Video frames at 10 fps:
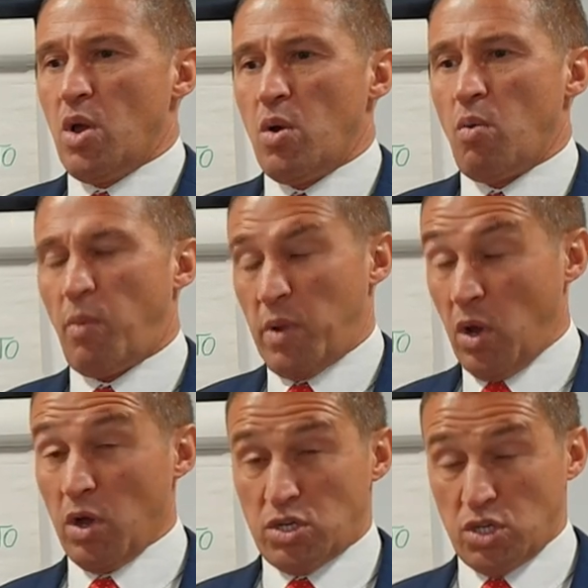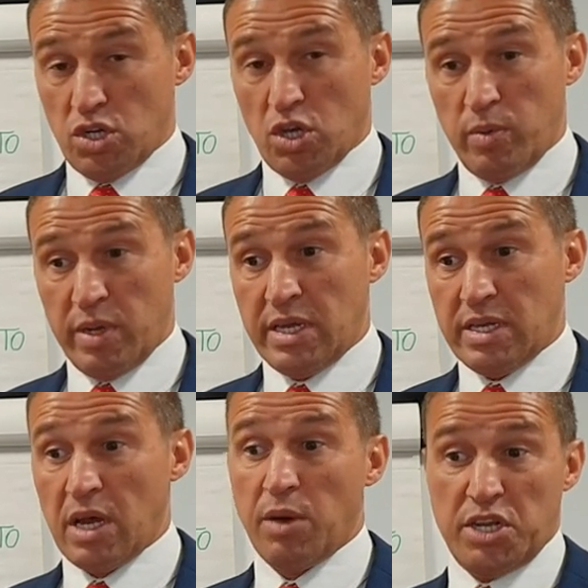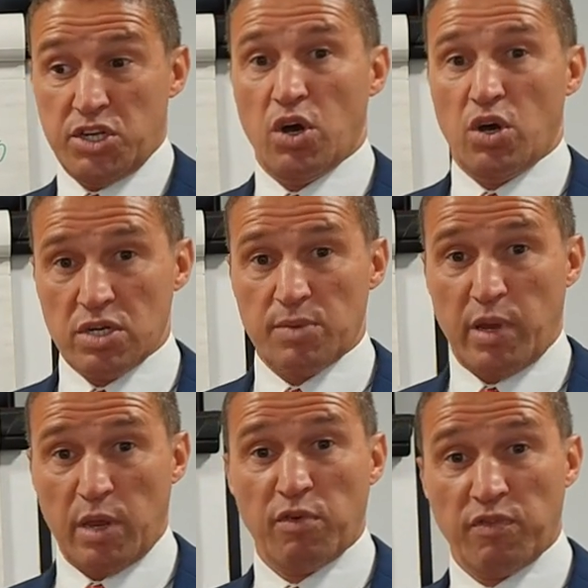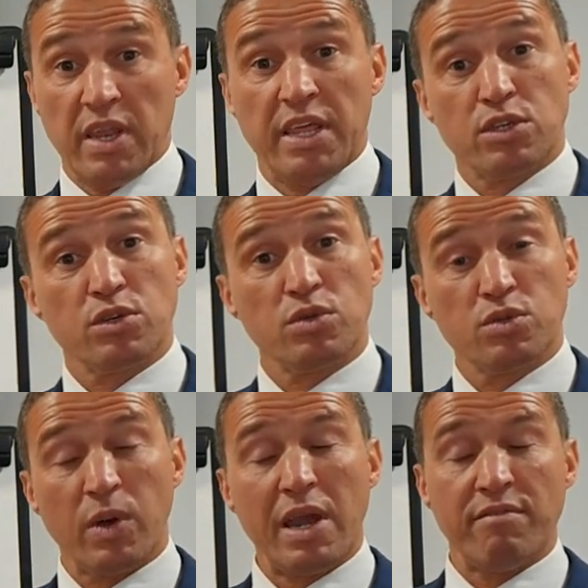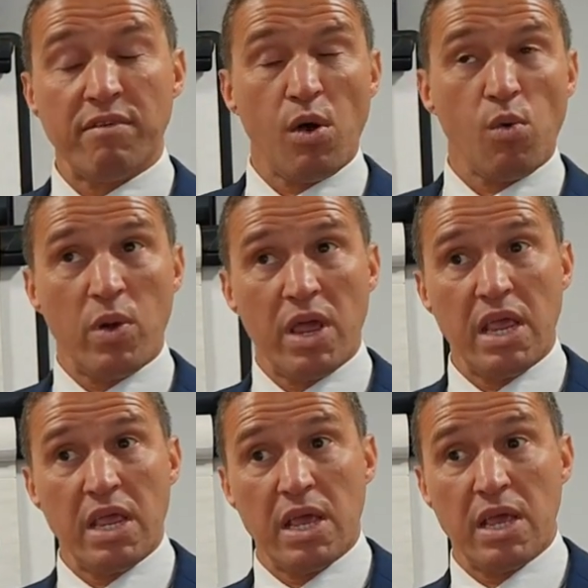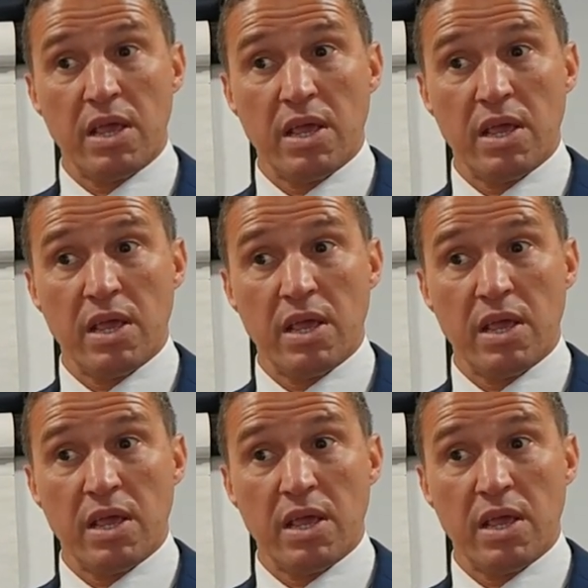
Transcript: what we like to do is only charge people for lintels whenever we